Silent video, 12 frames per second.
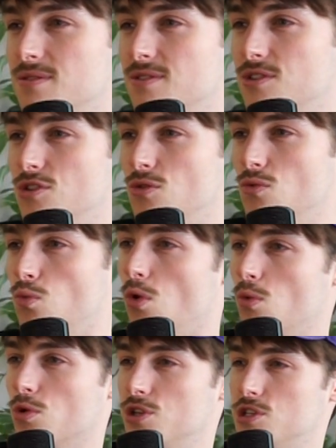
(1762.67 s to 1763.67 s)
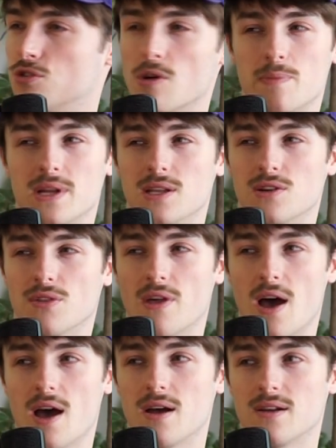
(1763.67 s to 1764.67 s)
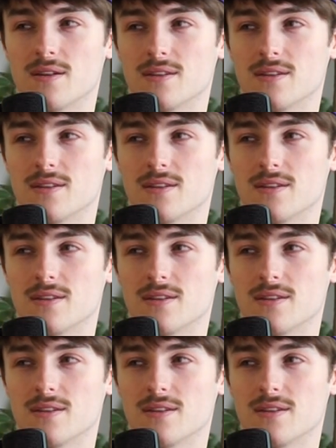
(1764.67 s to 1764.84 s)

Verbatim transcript: Yeah. What, what is your opinion on that?